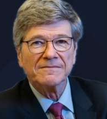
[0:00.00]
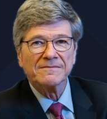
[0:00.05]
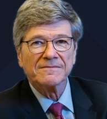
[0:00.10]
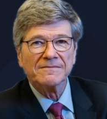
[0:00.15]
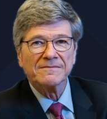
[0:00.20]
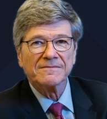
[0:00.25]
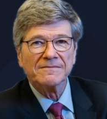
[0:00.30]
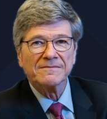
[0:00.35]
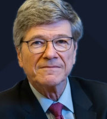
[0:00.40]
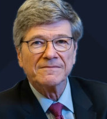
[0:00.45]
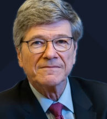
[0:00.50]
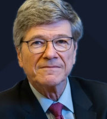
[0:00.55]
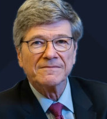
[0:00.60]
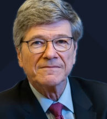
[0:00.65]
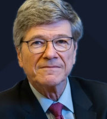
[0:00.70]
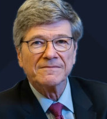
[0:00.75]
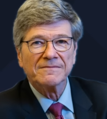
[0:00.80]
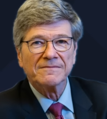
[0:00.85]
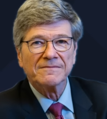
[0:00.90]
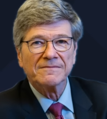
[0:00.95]

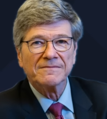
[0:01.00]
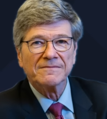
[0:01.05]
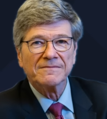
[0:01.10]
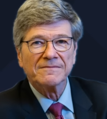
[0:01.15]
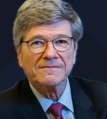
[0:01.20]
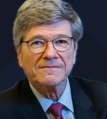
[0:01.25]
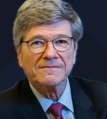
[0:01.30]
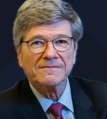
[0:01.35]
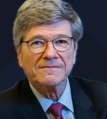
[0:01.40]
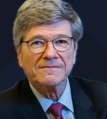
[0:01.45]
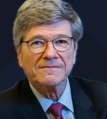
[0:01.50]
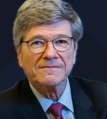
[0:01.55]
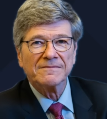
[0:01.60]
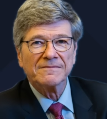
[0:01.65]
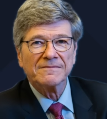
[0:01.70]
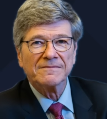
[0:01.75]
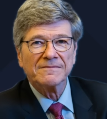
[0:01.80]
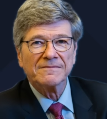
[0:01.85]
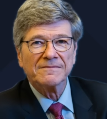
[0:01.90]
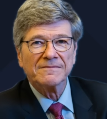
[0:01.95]

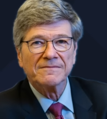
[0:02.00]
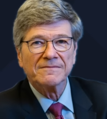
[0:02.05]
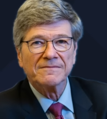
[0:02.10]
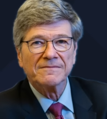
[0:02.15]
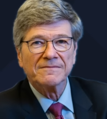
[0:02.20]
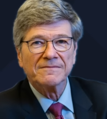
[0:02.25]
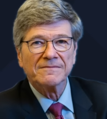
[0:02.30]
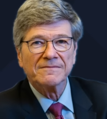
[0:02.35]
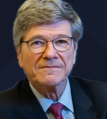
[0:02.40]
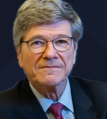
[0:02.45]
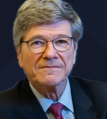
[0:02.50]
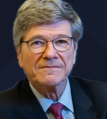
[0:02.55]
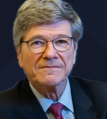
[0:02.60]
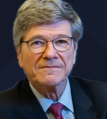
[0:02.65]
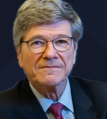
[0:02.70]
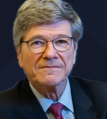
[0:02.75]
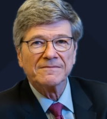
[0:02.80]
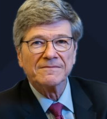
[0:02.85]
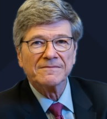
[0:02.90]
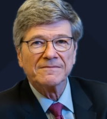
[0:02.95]

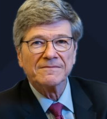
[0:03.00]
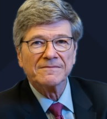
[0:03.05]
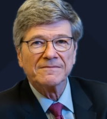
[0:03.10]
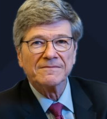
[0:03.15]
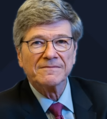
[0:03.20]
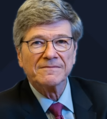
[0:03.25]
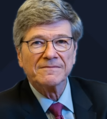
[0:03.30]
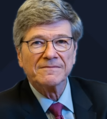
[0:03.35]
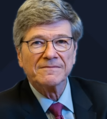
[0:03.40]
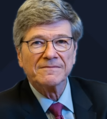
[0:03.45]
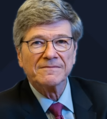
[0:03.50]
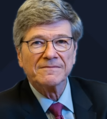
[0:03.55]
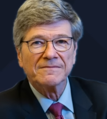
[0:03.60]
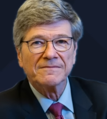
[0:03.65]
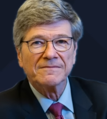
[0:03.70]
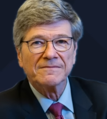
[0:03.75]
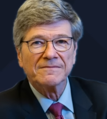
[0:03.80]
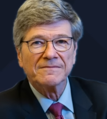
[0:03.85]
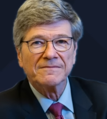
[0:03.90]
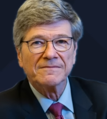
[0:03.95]

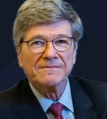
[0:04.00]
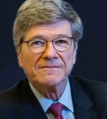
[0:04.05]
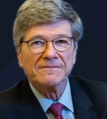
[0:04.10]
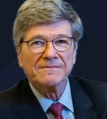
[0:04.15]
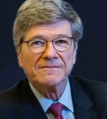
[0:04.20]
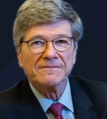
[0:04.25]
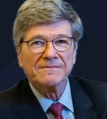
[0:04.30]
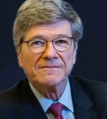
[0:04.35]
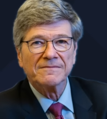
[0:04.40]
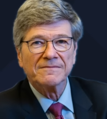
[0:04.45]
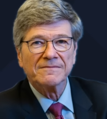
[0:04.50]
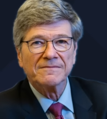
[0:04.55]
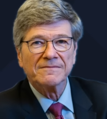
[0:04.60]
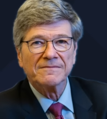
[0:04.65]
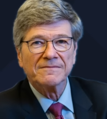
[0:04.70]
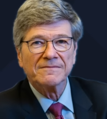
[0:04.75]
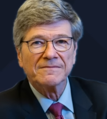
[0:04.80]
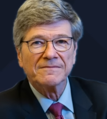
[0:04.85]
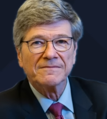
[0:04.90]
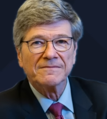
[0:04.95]

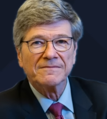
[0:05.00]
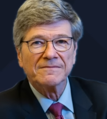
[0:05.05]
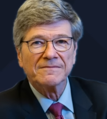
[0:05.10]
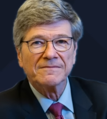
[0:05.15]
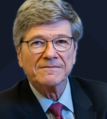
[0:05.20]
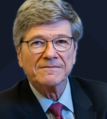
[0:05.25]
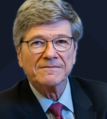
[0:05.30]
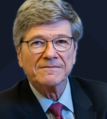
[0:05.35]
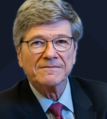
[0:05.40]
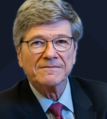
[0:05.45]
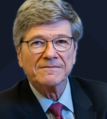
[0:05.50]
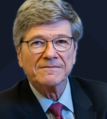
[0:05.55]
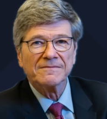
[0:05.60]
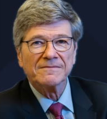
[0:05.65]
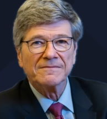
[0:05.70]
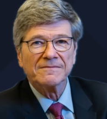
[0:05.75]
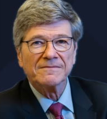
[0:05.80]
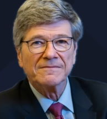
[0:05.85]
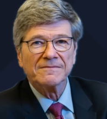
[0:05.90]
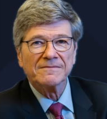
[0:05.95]

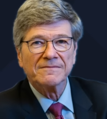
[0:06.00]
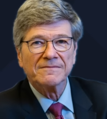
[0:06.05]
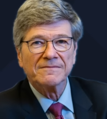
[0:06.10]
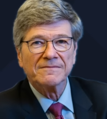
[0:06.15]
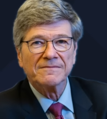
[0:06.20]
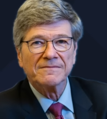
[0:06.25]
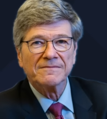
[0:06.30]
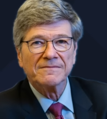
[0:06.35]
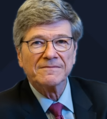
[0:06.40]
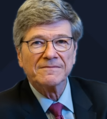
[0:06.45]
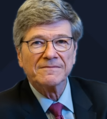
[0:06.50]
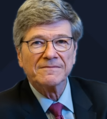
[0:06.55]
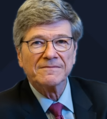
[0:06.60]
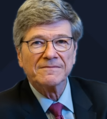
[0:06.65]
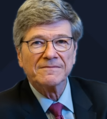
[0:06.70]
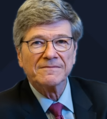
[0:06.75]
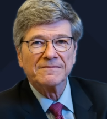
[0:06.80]
(no lip movement)